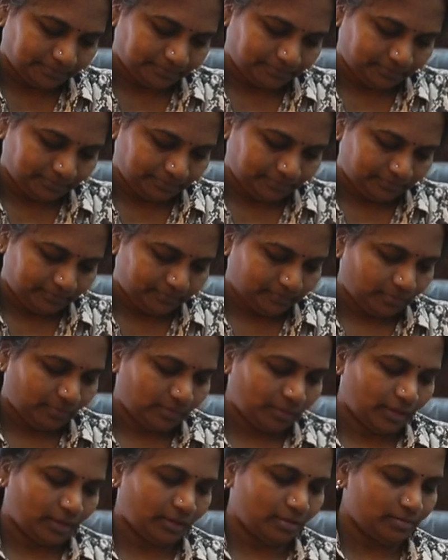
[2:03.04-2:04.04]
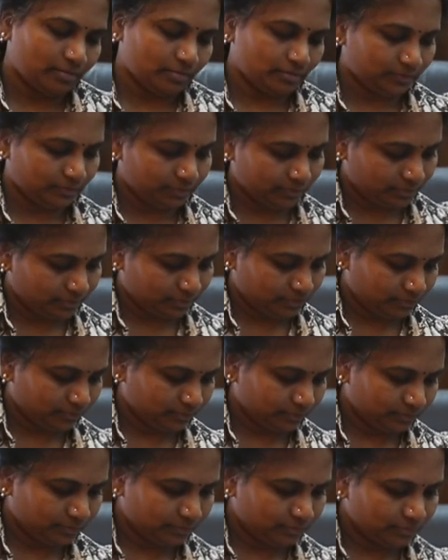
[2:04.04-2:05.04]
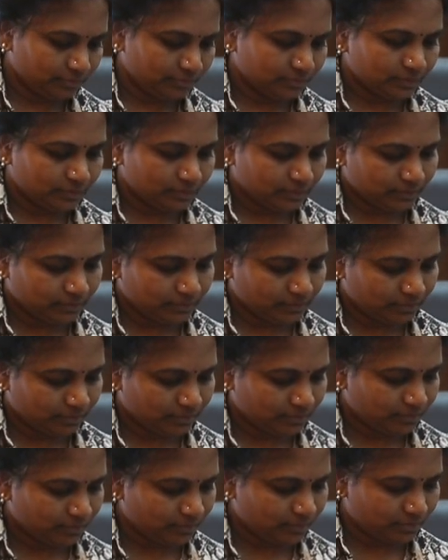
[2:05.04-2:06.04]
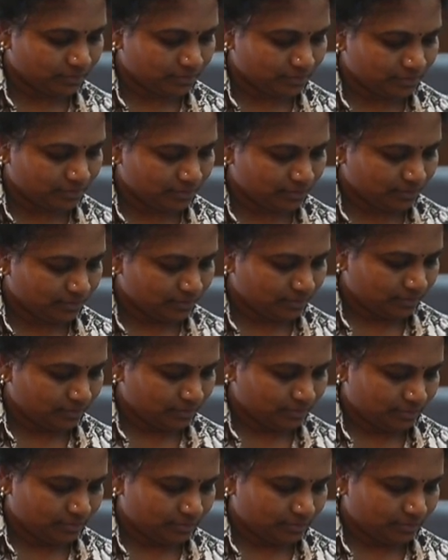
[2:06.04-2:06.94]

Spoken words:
[no speech]